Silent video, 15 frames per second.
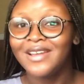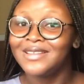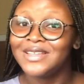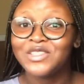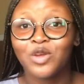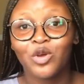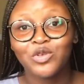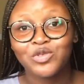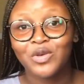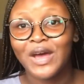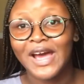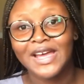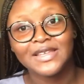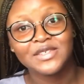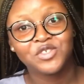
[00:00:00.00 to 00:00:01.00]
This also
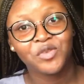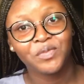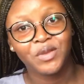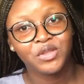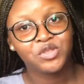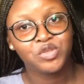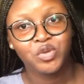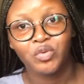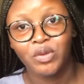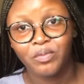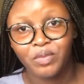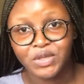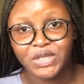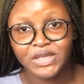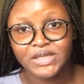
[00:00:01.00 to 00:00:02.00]
has something to do with
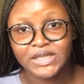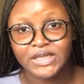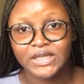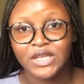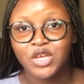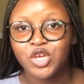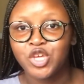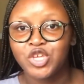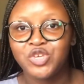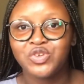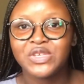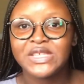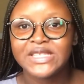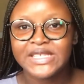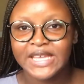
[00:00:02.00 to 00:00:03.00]
budgeting. You
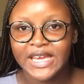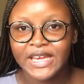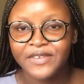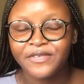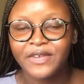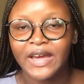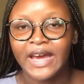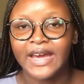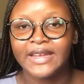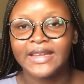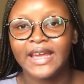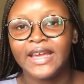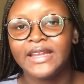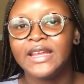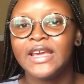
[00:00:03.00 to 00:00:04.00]
save and
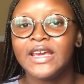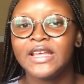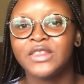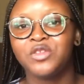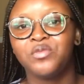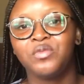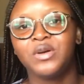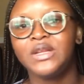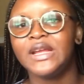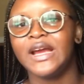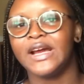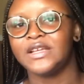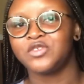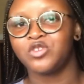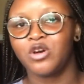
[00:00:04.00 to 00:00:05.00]
then the money
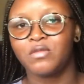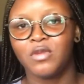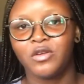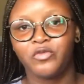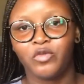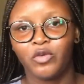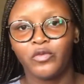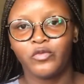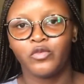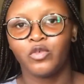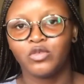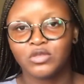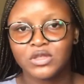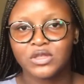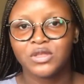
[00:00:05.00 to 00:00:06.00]
has come out from
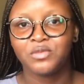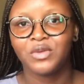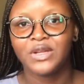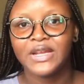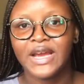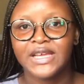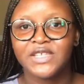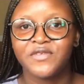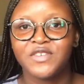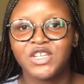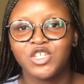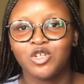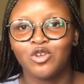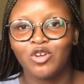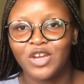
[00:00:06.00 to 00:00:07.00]
vault. The money has
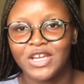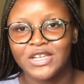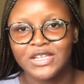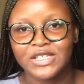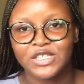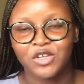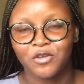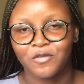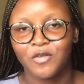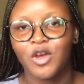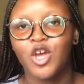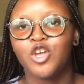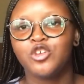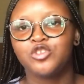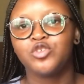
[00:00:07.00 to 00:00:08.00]
finished locking itself.
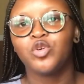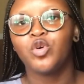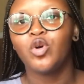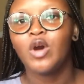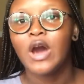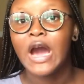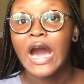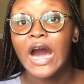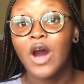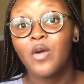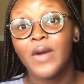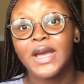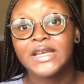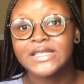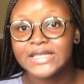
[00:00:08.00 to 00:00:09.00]
So how
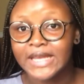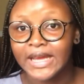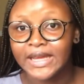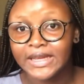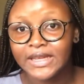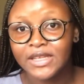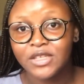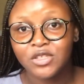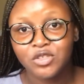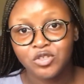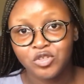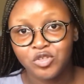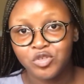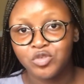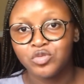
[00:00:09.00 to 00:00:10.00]
exactly
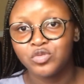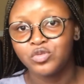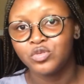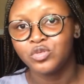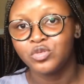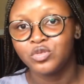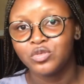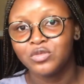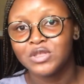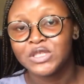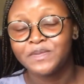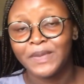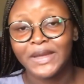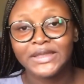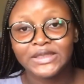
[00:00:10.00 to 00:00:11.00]
do you
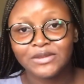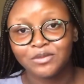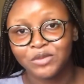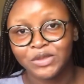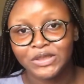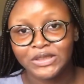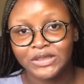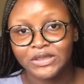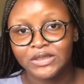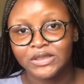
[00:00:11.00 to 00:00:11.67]
spend the money?